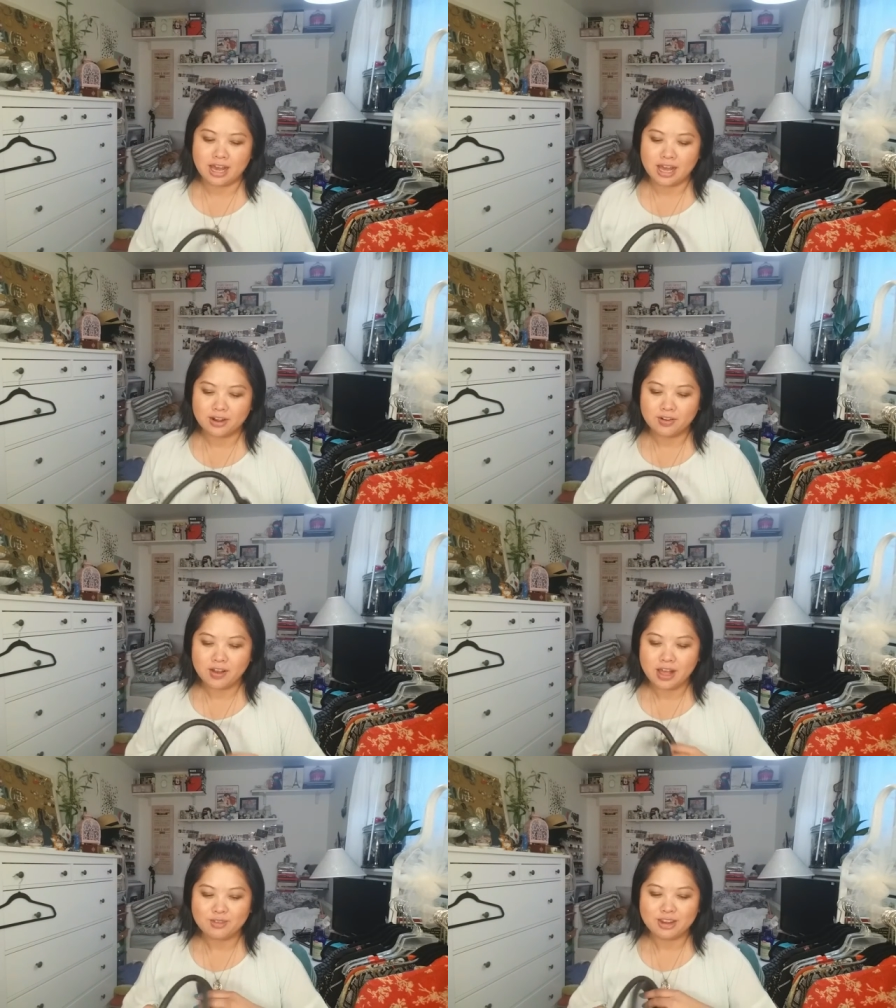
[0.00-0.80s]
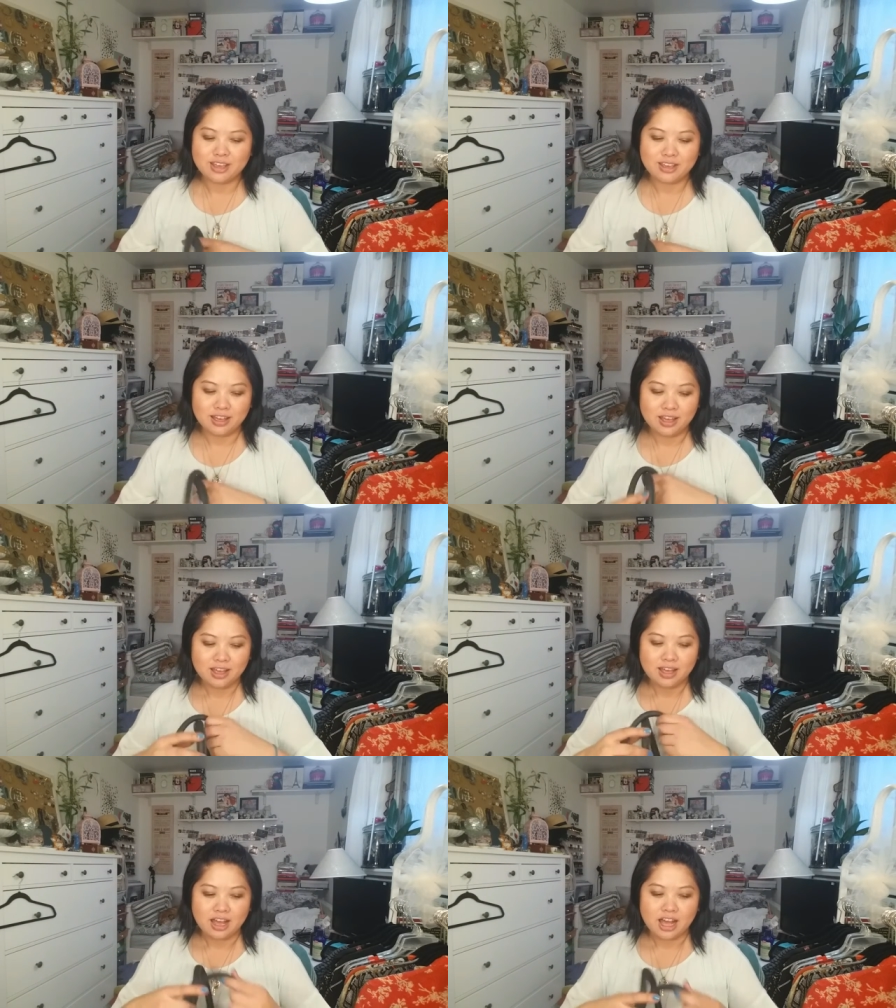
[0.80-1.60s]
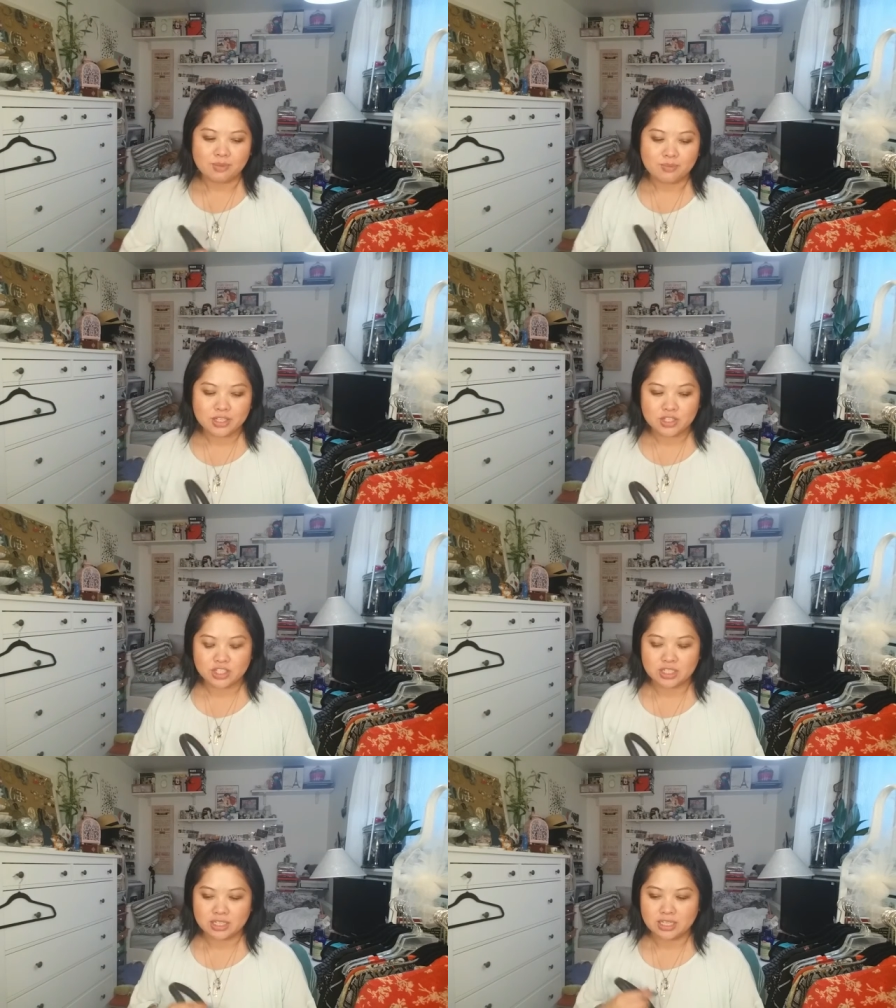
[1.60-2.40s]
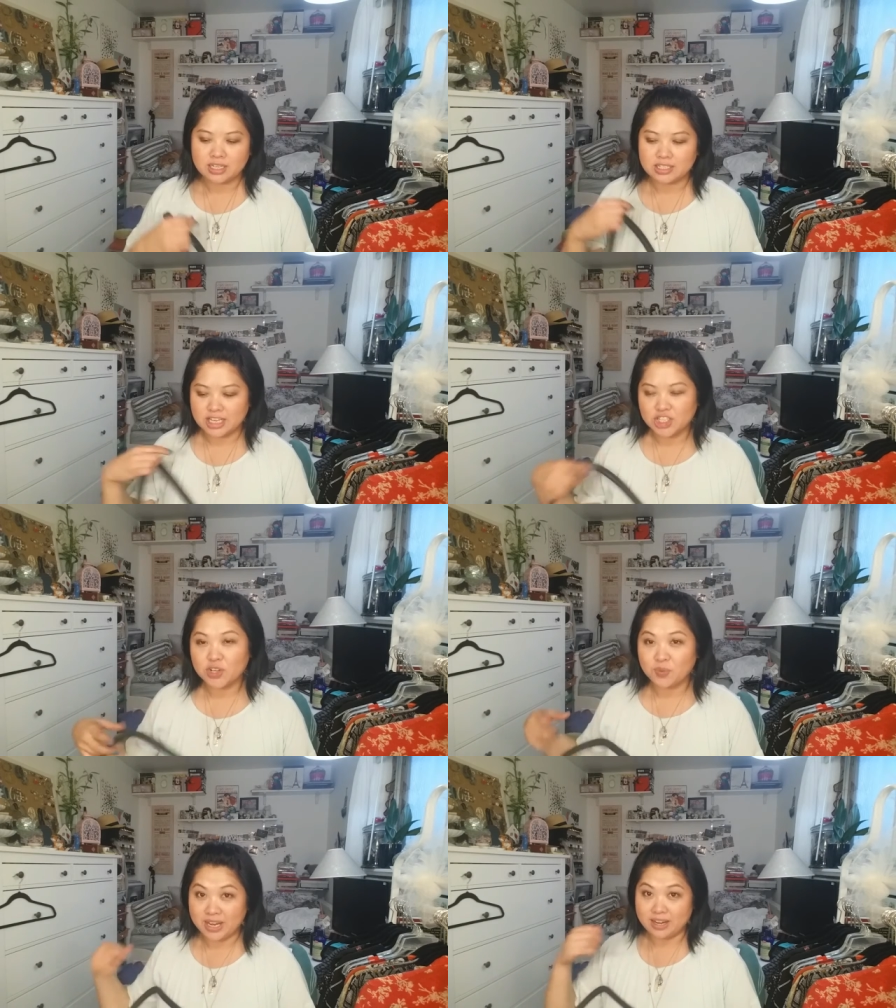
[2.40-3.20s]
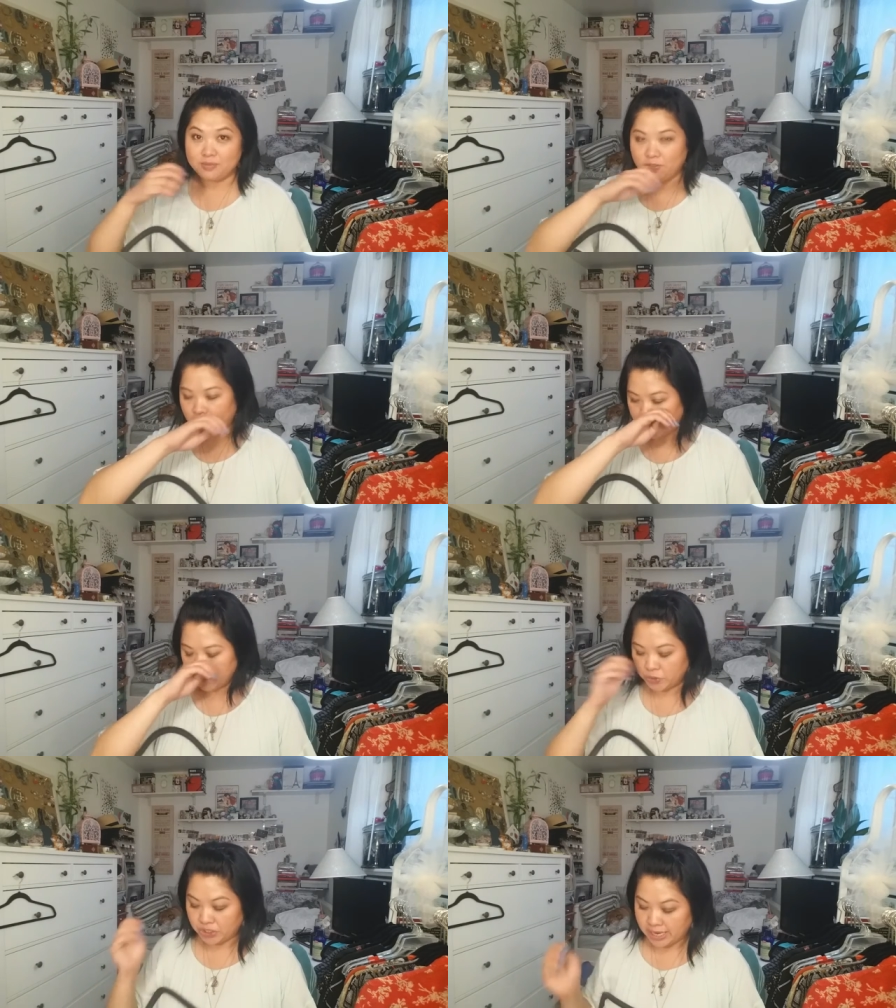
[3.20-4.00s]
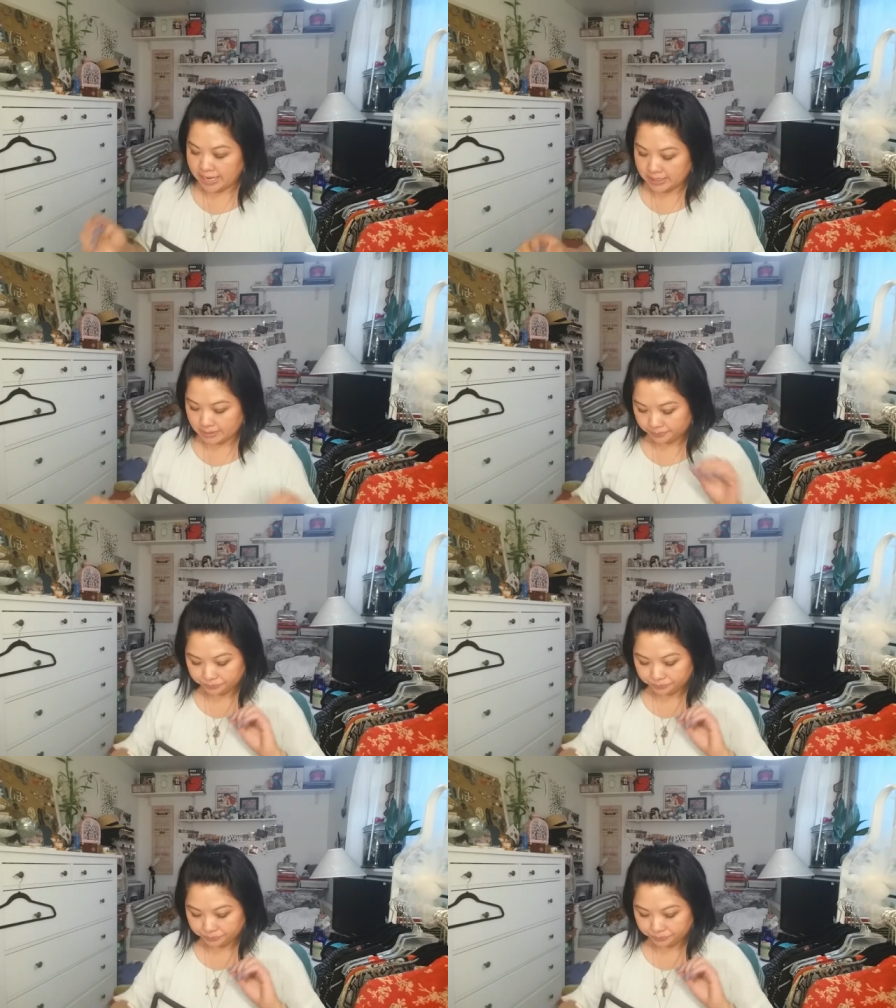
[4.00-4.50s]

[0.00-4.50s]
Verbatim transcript: I don't know how many, how much it is. I should have waited before I showed you guys.